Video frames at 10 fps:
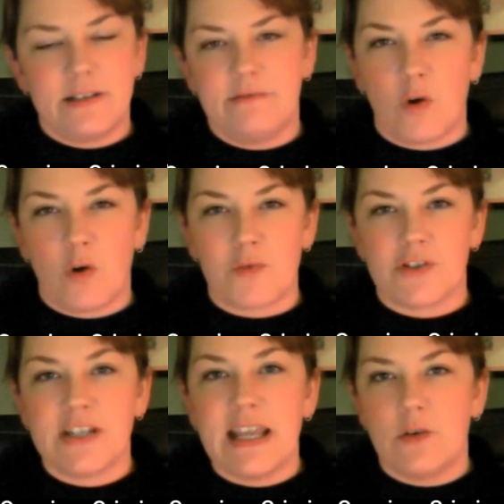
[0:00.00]
almost
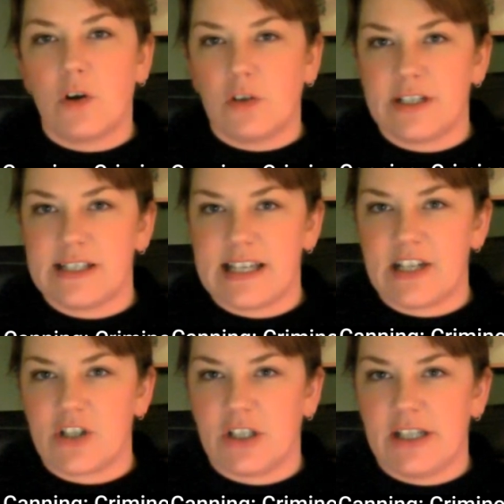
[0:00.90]

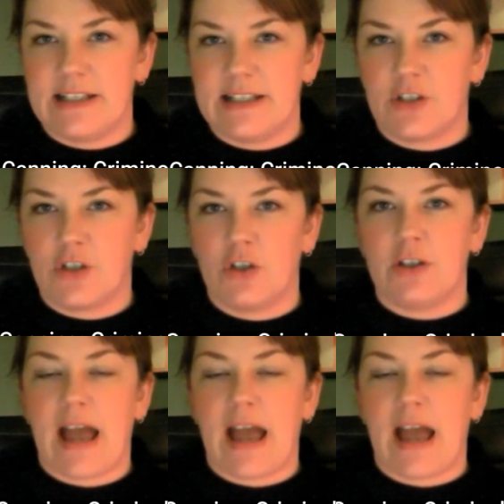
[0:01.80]
neo-colonization into